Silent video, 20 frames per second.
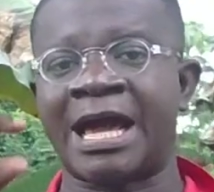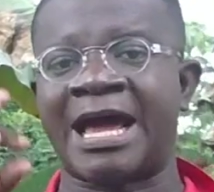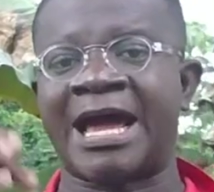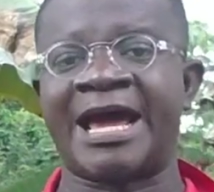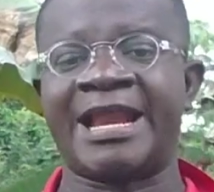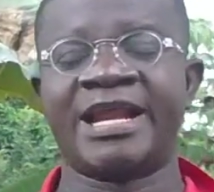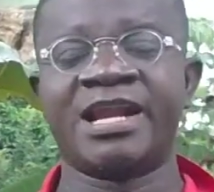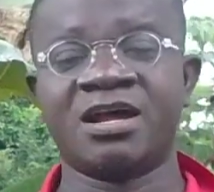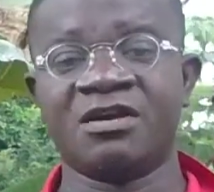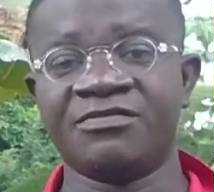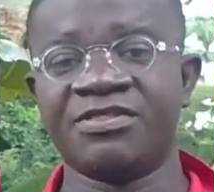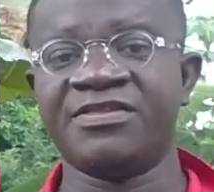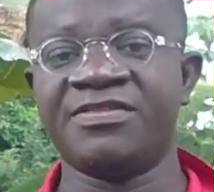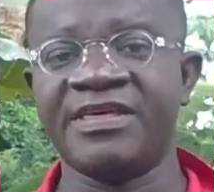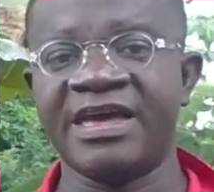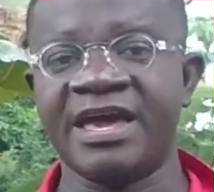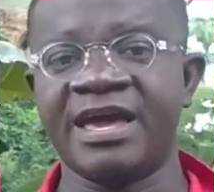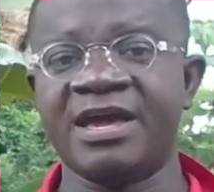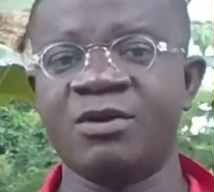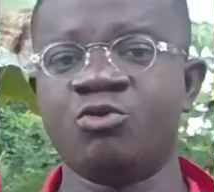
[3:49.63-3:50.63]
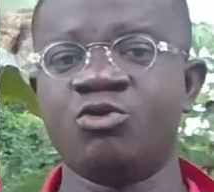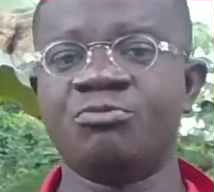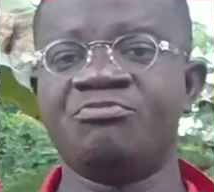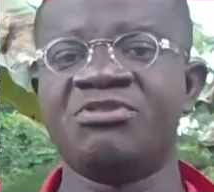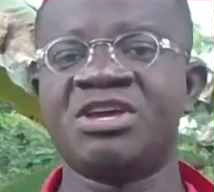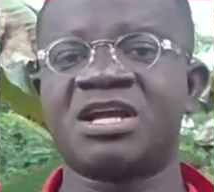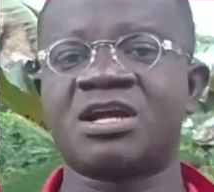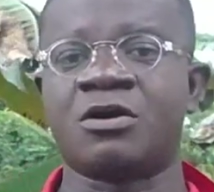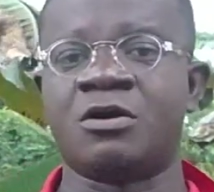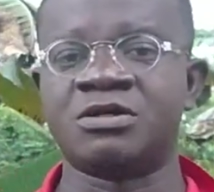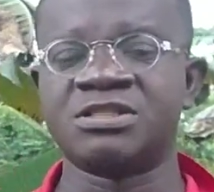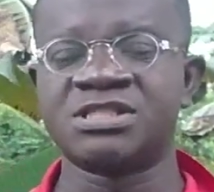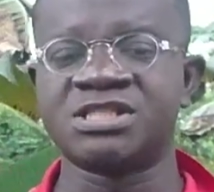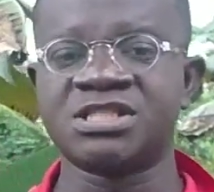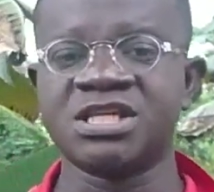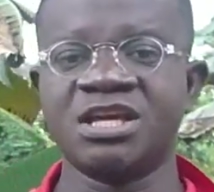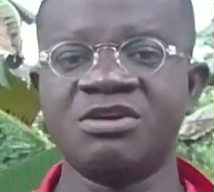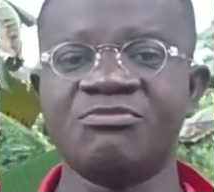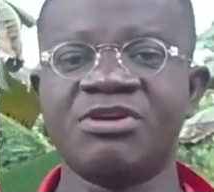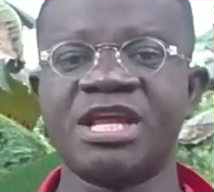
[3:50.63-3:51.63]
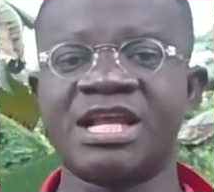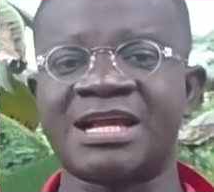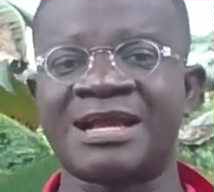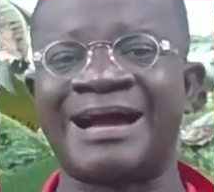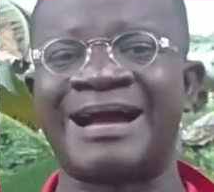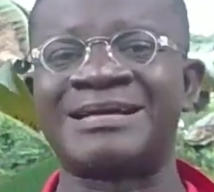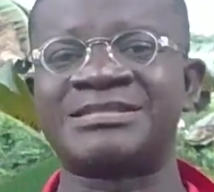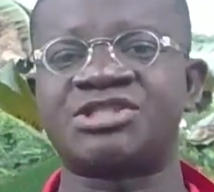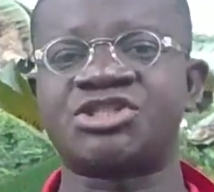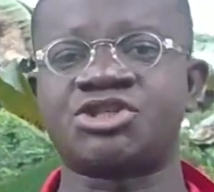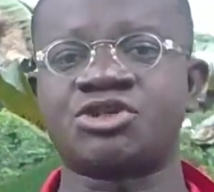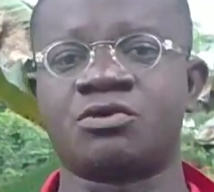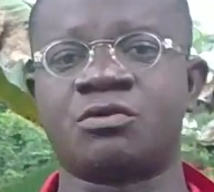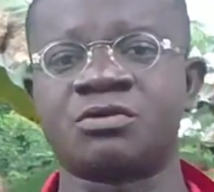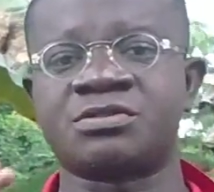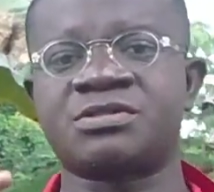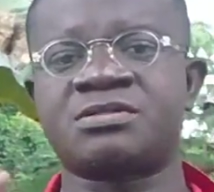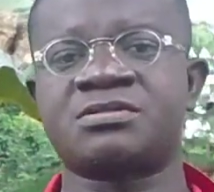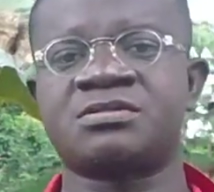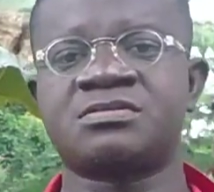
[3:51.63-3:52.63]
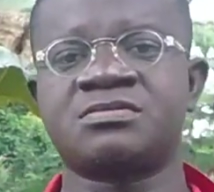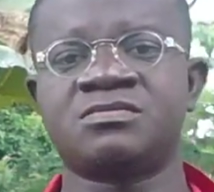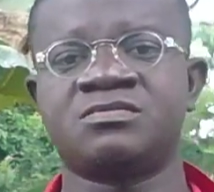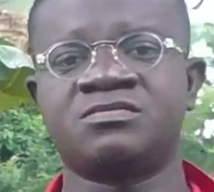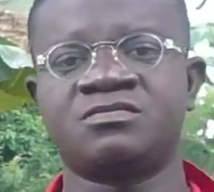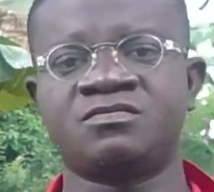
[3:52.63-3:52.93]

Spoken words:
at the end of the day, we'll be consuming cancerous